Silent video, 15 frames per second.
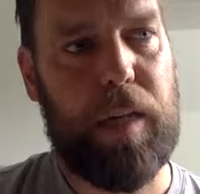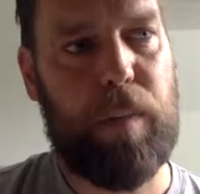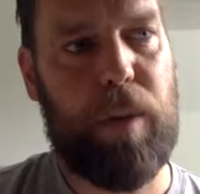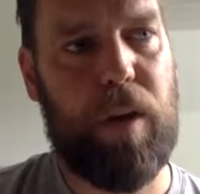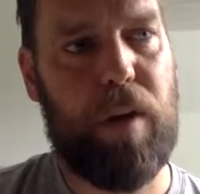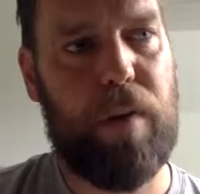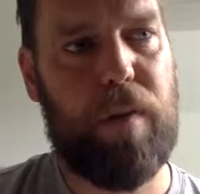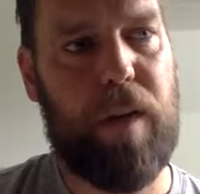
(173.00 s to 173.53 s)

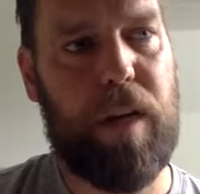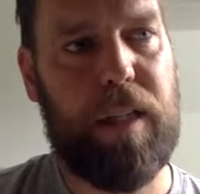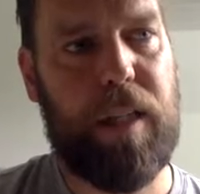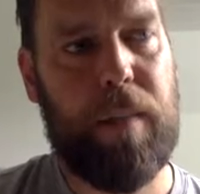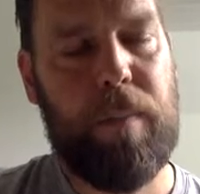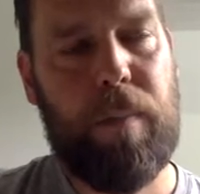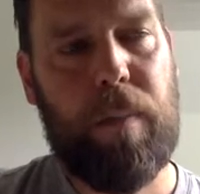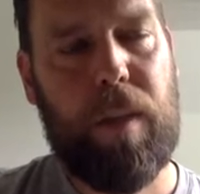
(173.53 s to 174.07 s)
perfect.
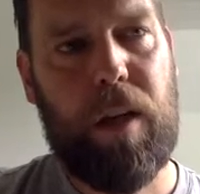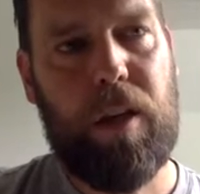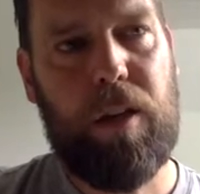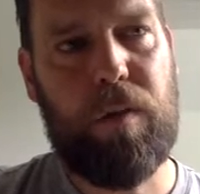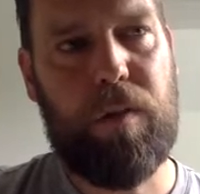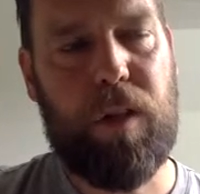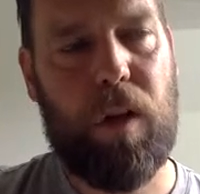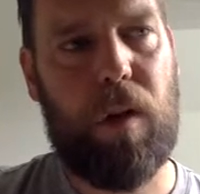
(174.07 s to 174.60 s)

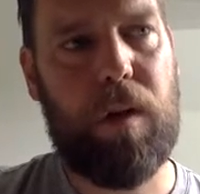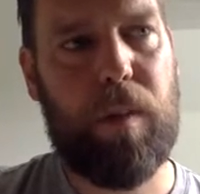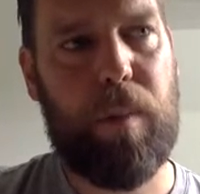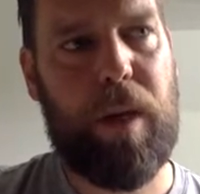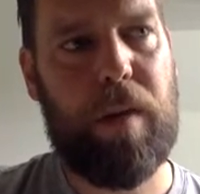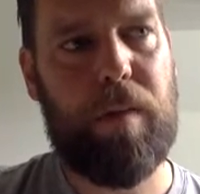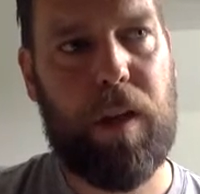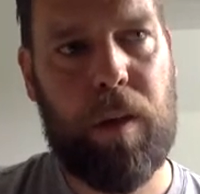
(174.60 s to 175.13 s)
You've talked
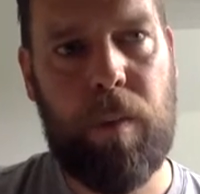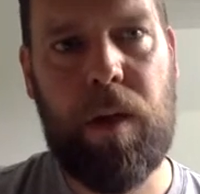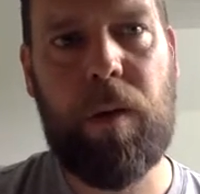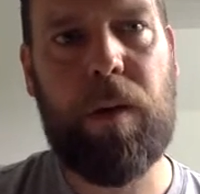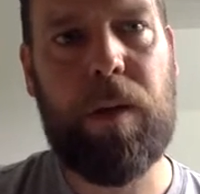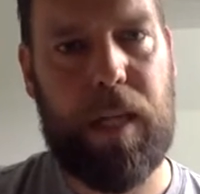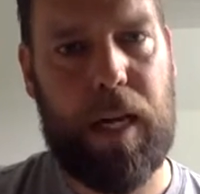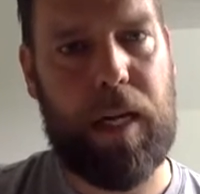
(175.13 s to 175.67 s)
about the
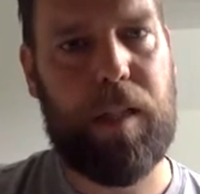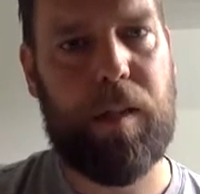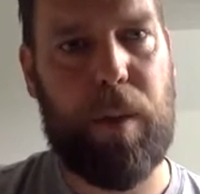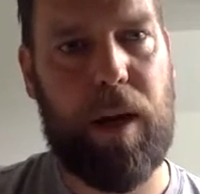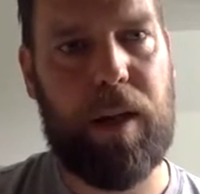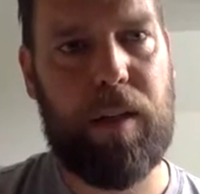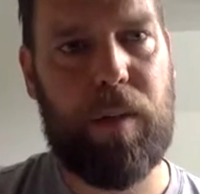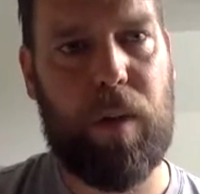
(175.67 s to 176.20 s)
community
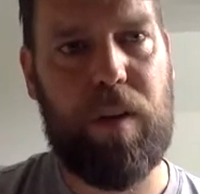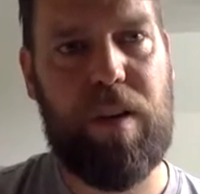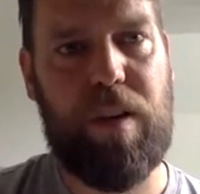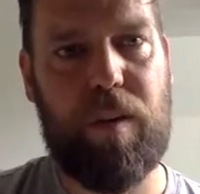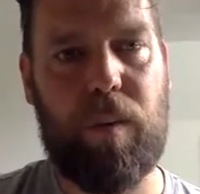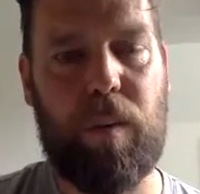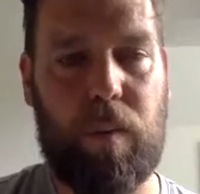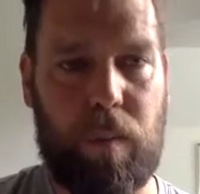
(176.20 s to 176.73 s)
aspect, which
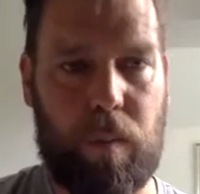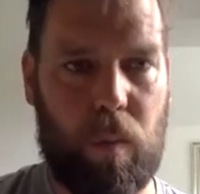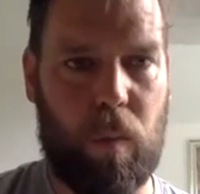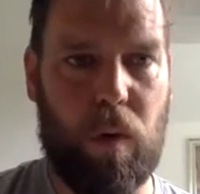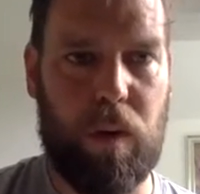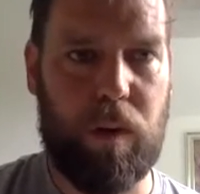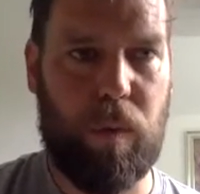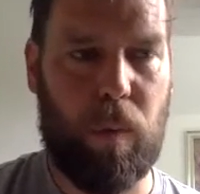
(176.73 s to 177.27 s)

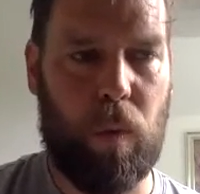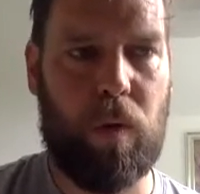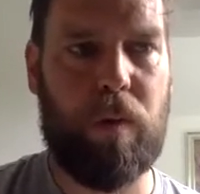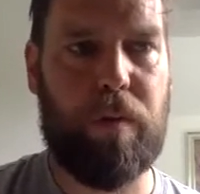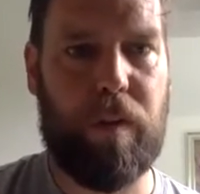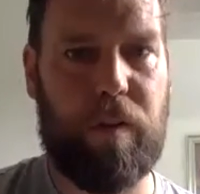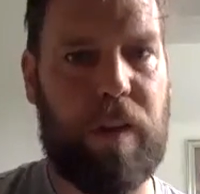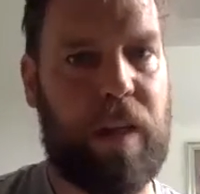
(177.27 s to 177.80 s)
was one
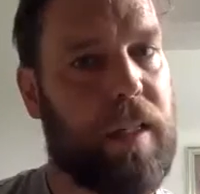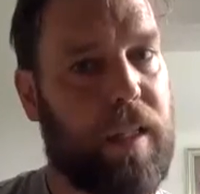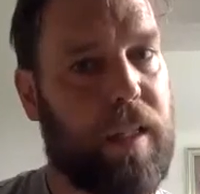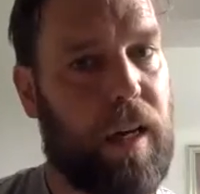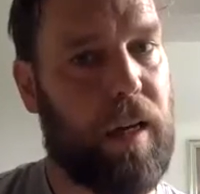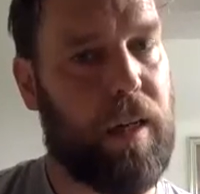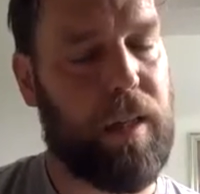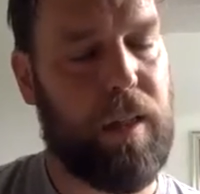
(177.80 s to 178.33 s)
of the things
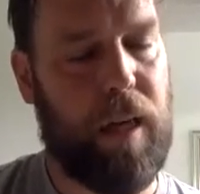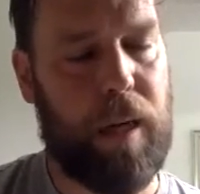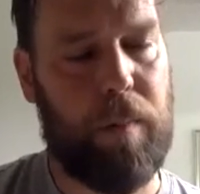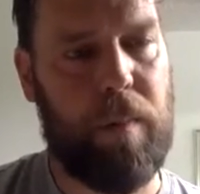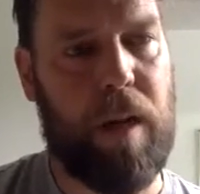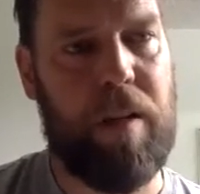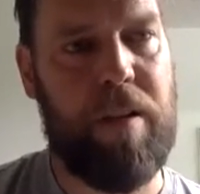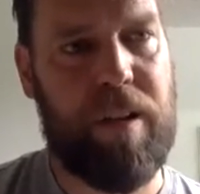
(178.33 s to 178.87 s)
that I
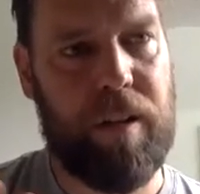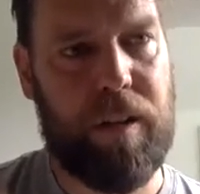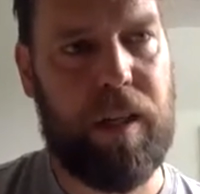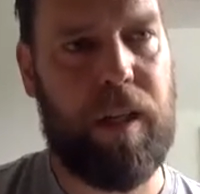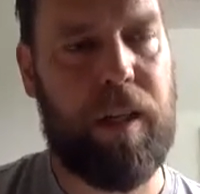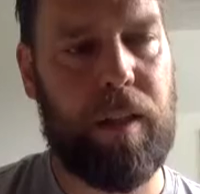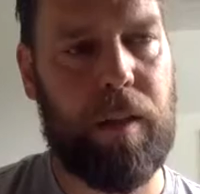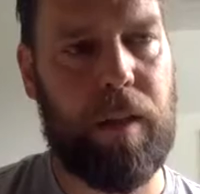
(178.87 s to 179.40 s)
mentioned to
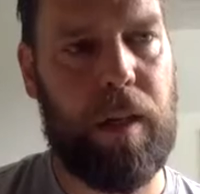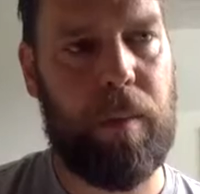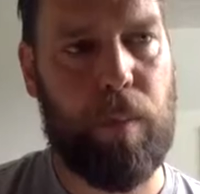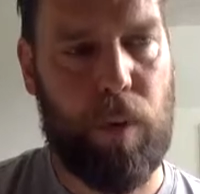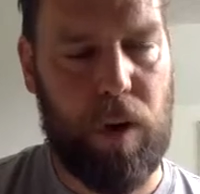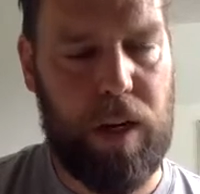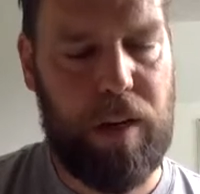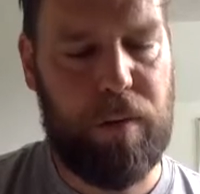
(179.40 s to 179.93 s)
you in
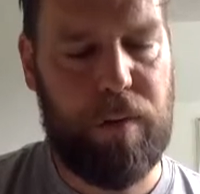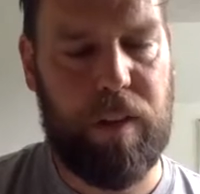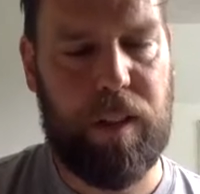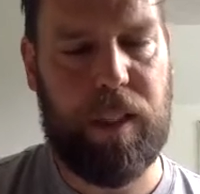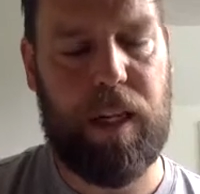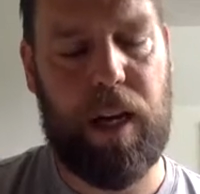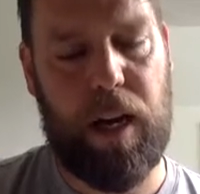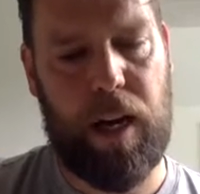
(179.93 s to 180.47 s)
brief at the
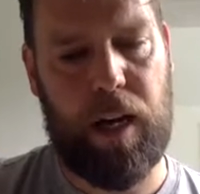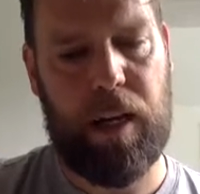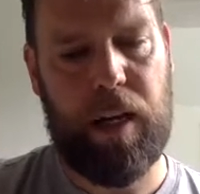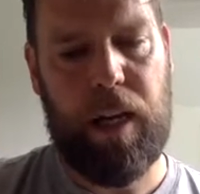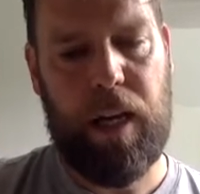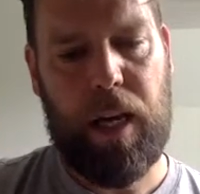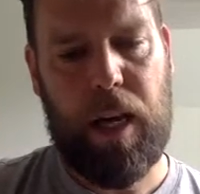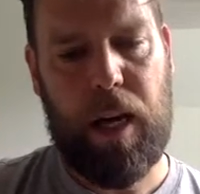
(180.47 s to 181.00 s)
start
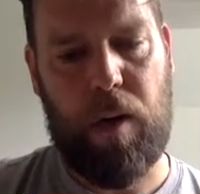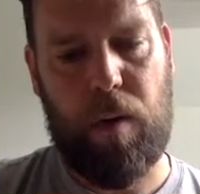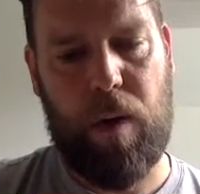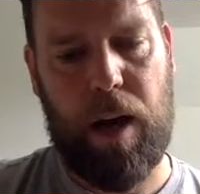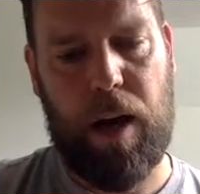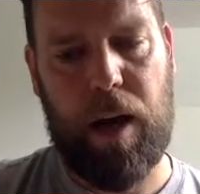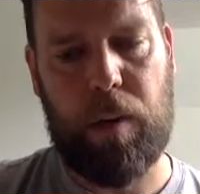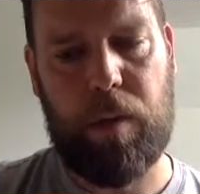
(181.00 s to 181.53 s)

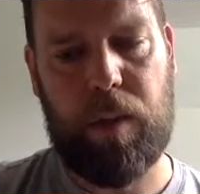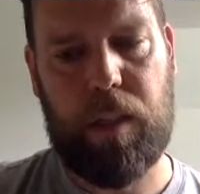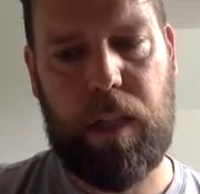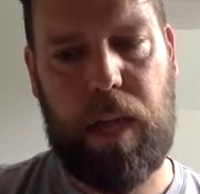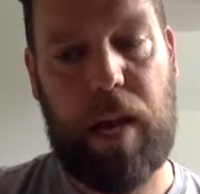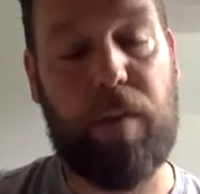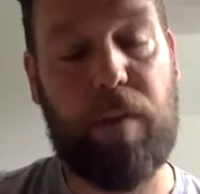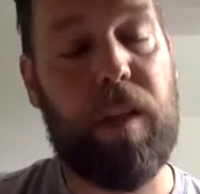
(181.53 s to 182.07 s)
around
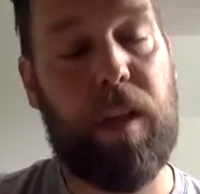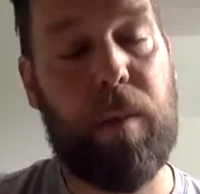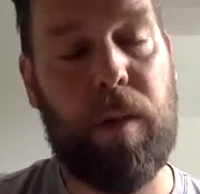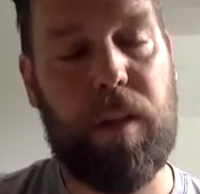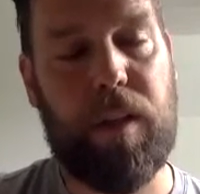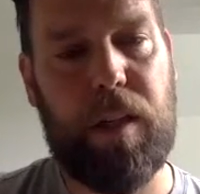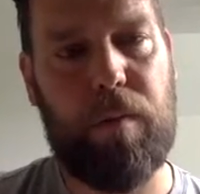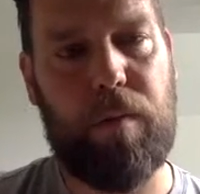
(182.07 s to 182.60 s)
having the
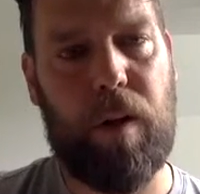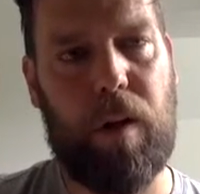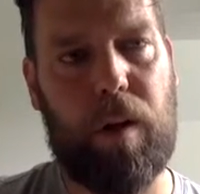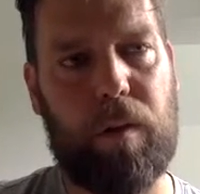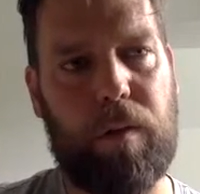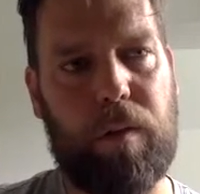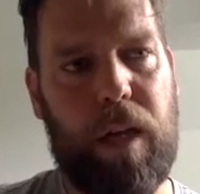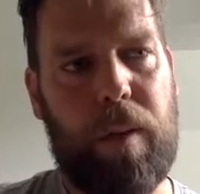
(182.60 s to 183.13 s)
community
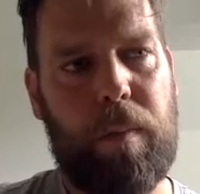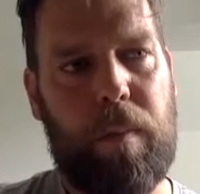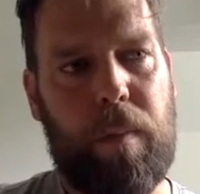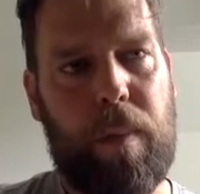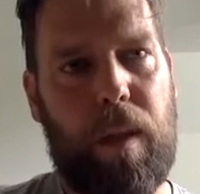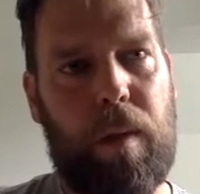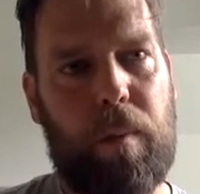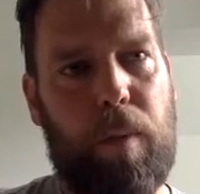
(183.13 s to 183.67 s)
involved.
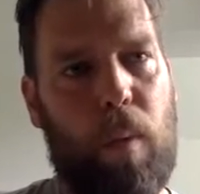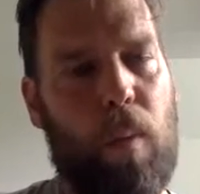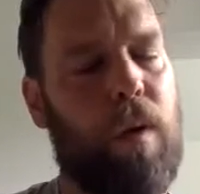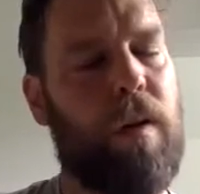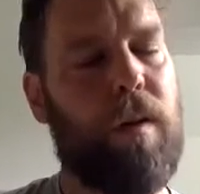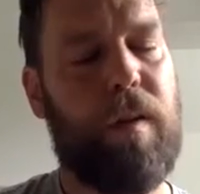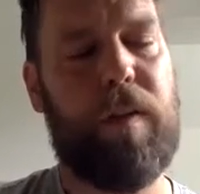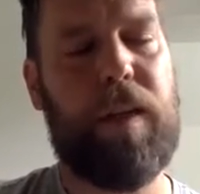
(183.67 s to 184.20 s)
But one
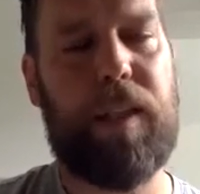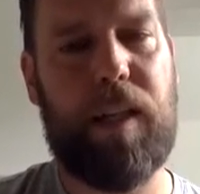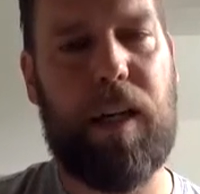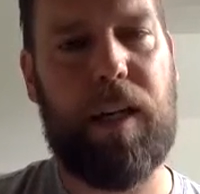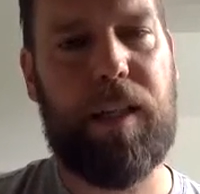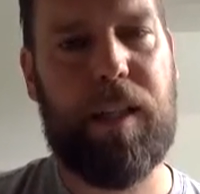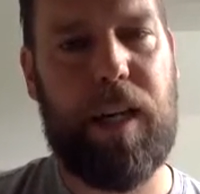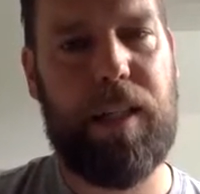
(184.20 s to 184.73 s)
of the things that
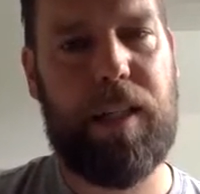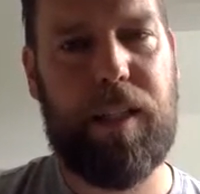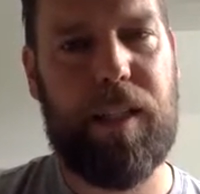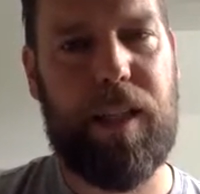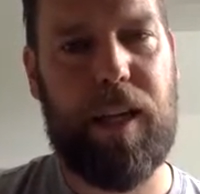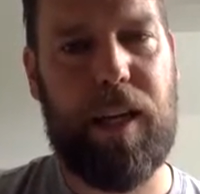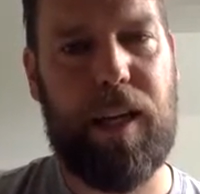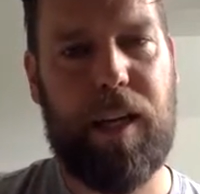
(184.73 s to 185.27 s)
I said to
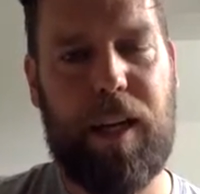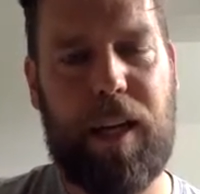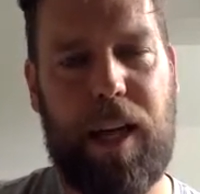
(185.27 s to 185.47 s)
you,